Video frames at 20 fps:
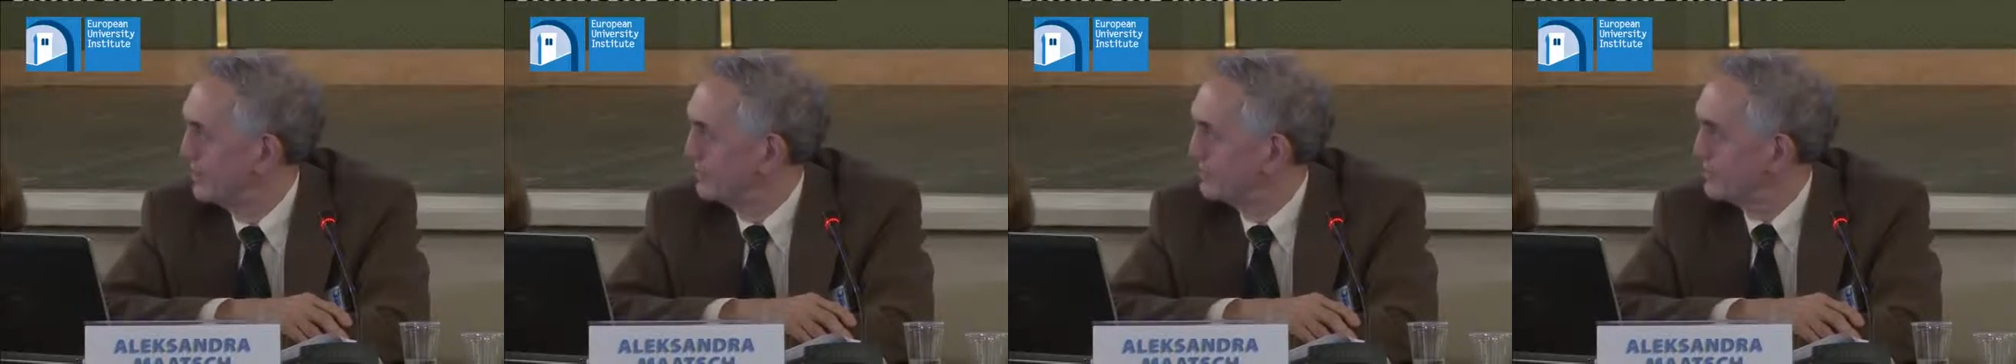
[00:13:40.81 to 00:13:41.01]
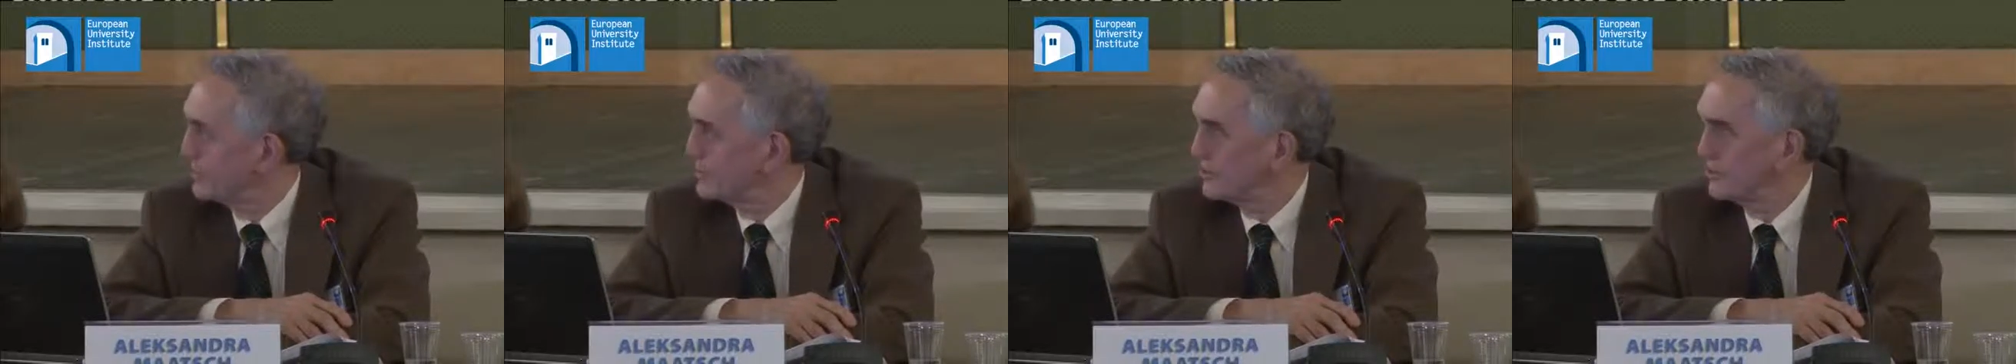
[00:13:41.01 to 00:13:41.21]

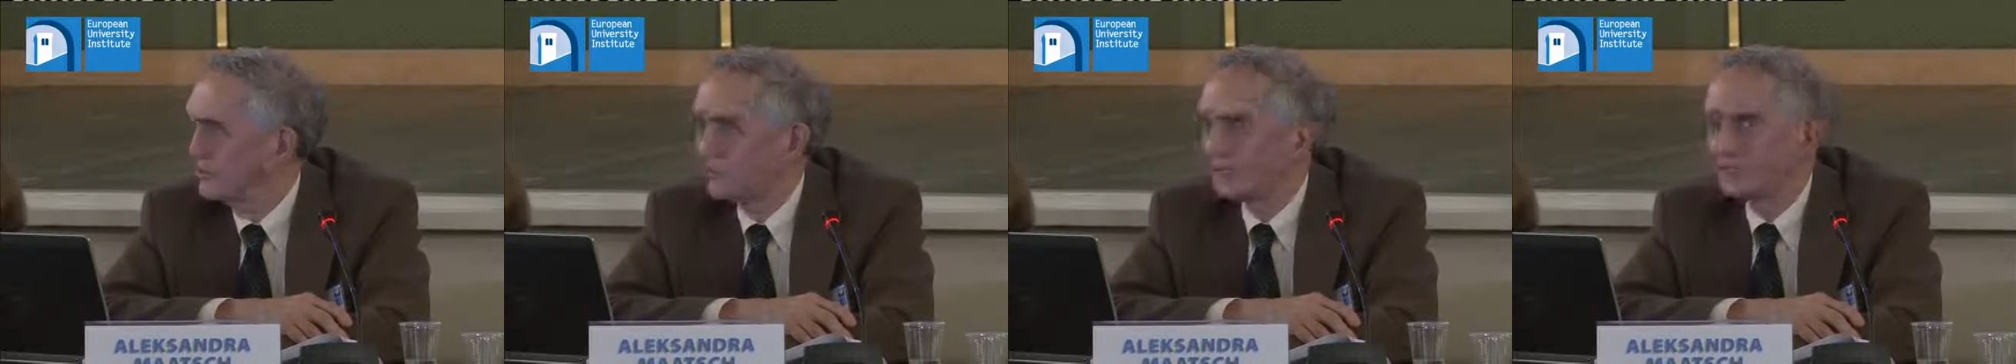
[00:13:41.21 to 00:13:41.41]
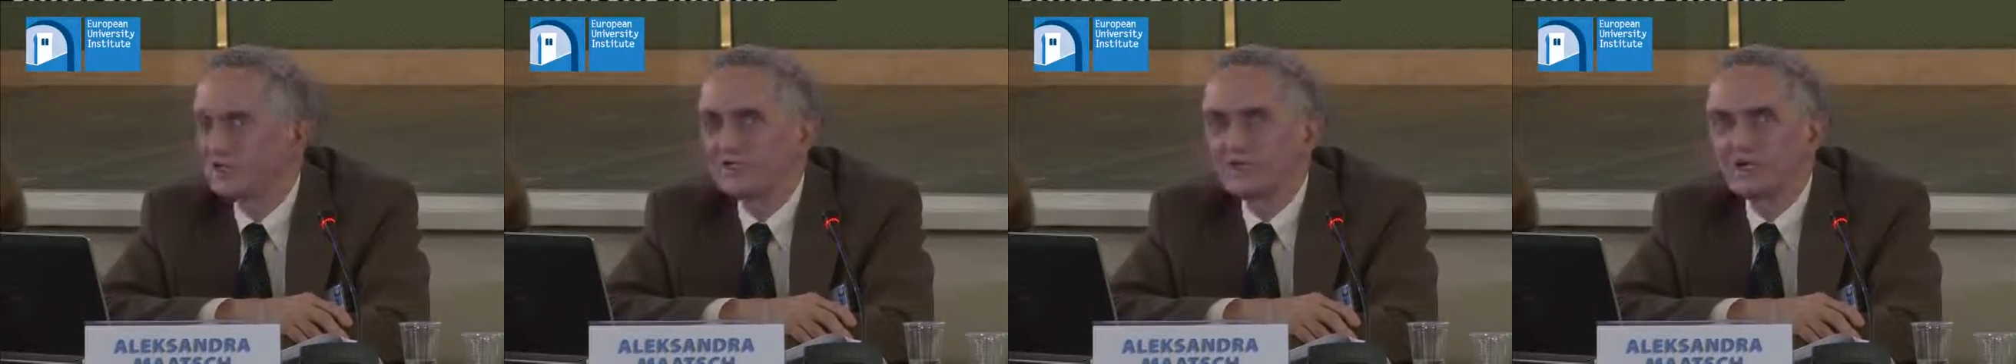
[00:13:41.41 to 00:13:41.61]
whether
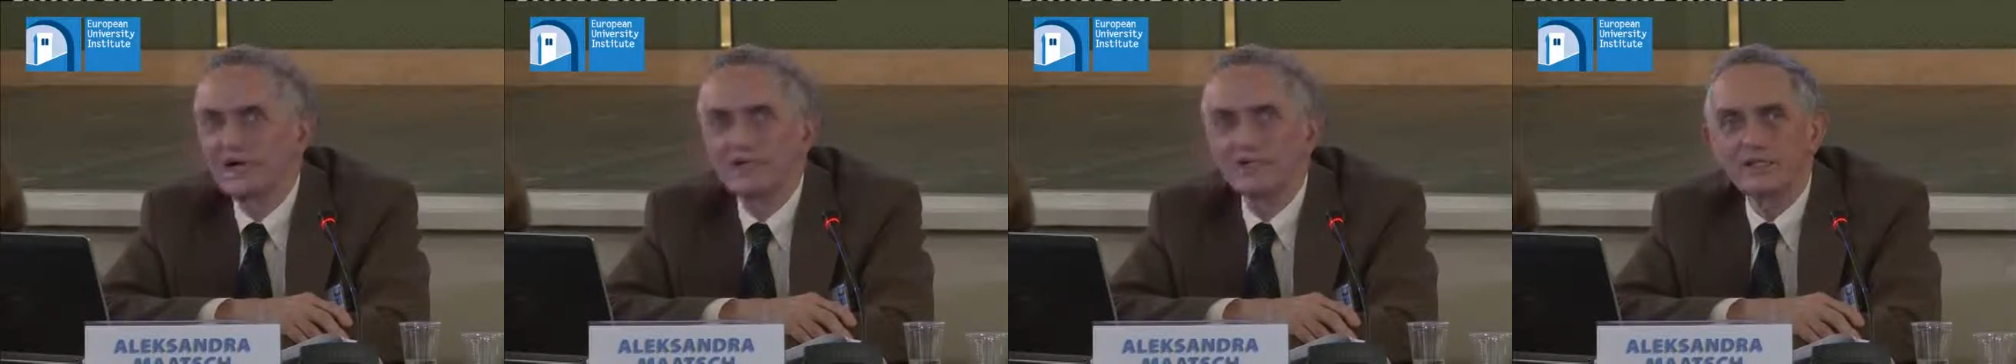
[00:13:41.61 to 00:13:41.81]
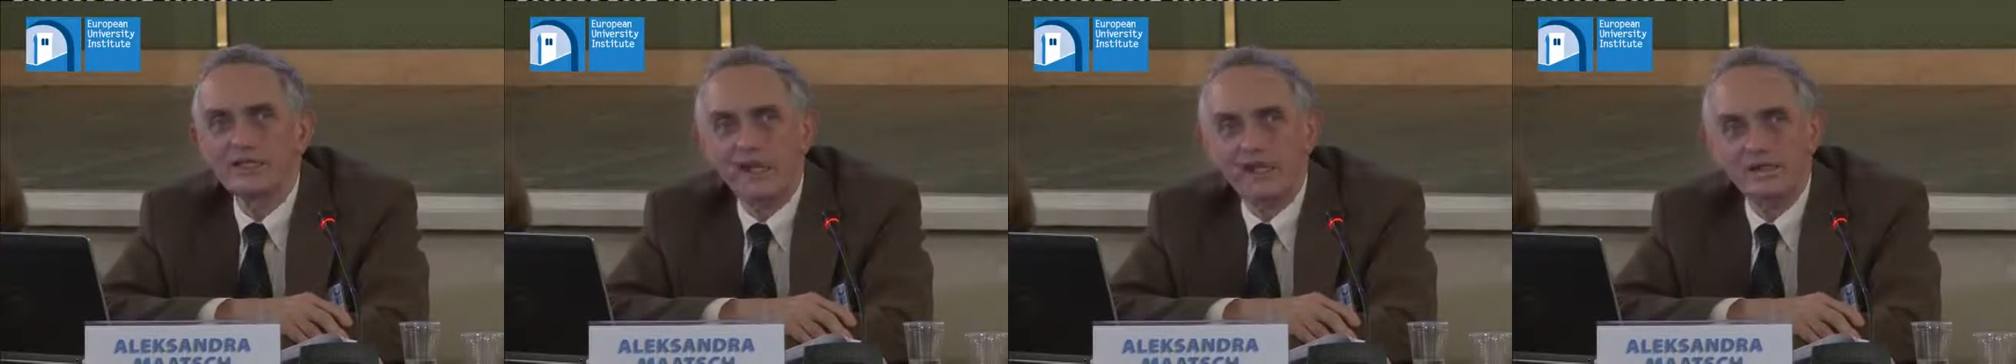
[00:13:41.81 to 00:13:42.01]
it's
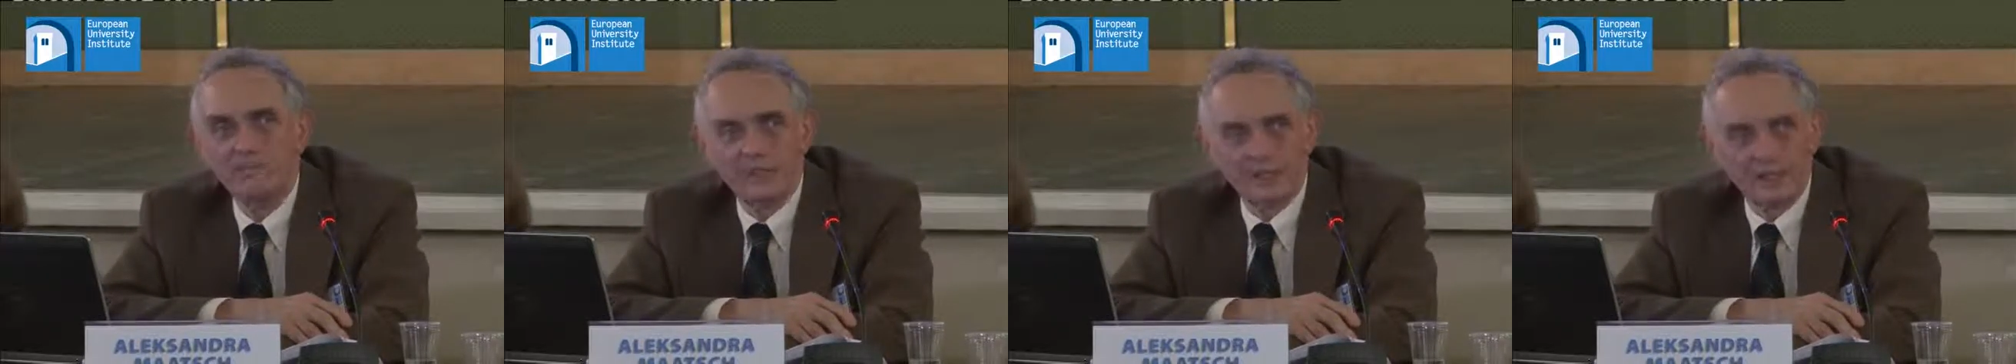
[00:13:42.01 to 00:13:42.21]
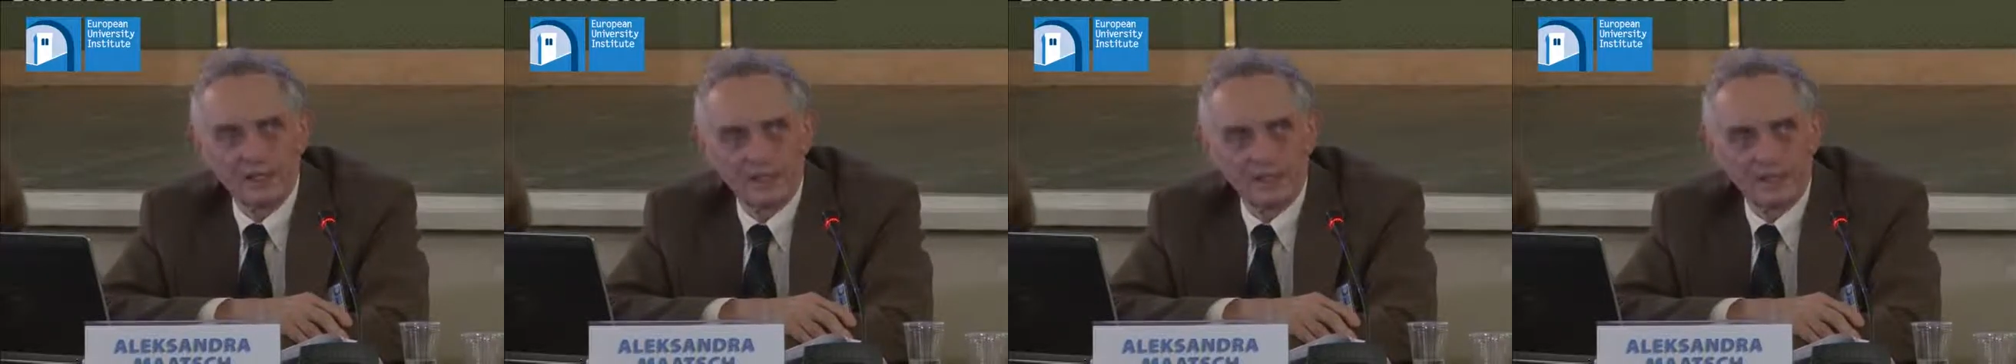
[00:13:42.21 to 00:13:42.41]

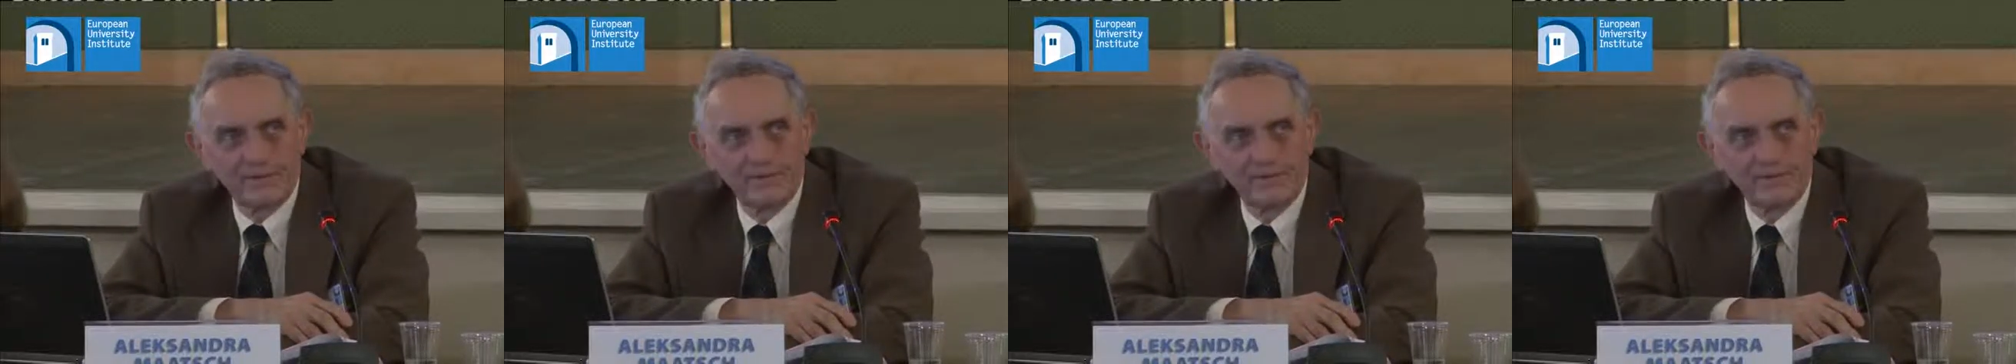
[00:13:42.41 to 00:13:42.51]
dynamic.